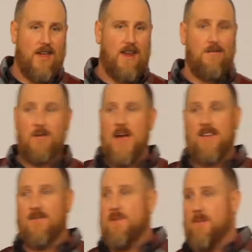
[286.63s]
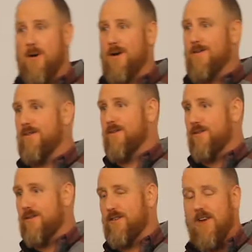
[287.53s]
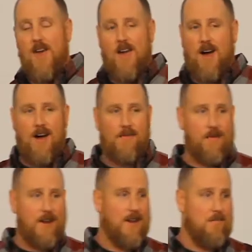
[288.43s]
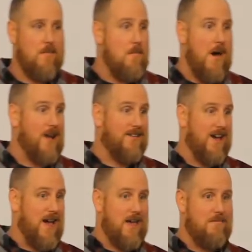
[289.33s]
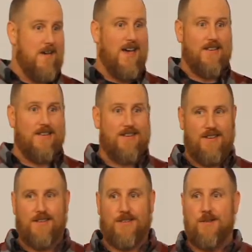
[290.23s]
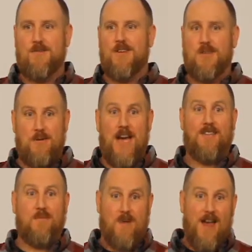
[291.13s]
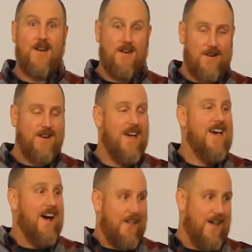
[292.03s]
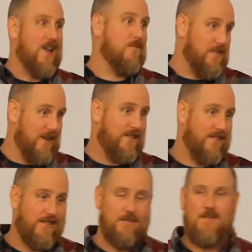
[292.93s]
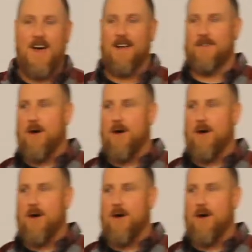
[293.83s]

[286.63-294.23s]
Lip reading: And if you guys have been a part of a church for any amount of time as a student, you guys have probably heard a lot of relationship talks.